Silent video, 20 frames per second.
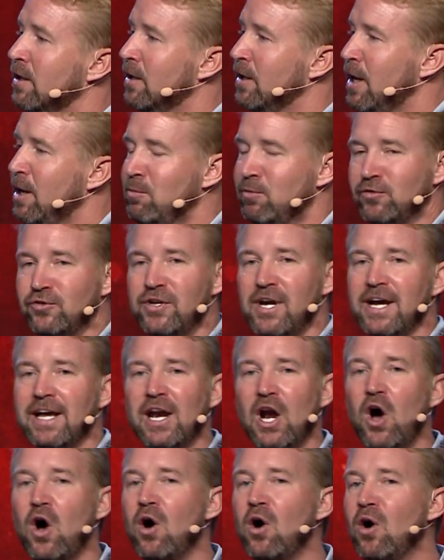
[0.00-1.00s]
He was
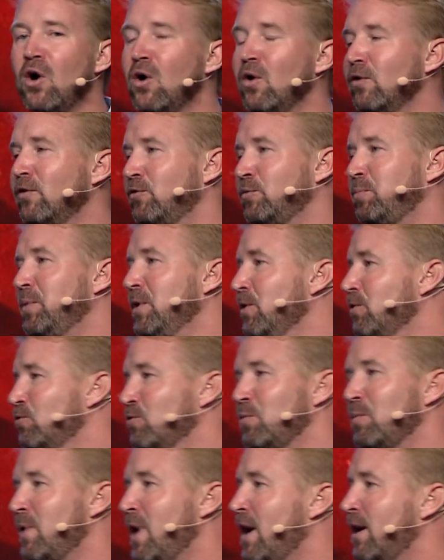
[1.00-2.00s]
checking all the
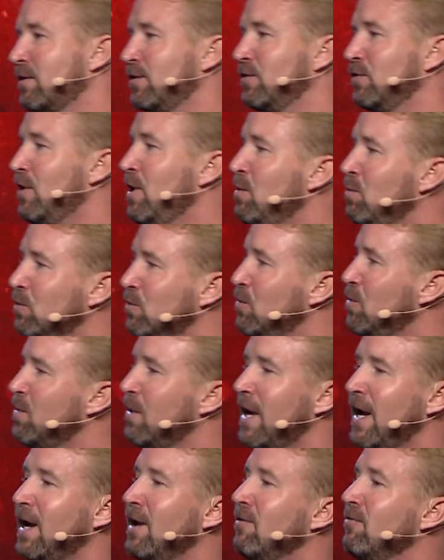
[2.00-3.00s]
spiritual boxes. He was
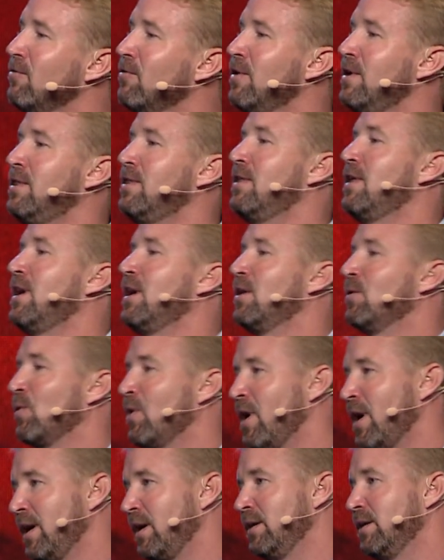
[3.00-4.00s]
doing everything
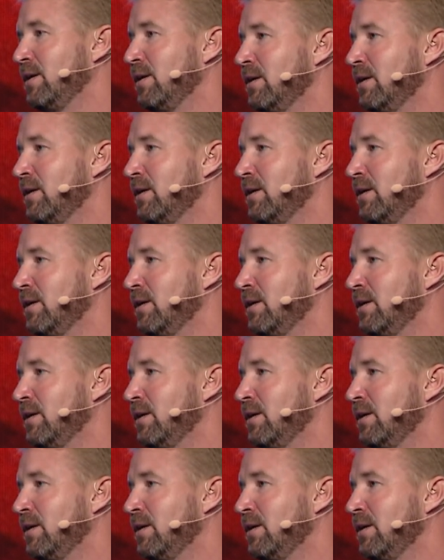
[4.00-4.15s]
right.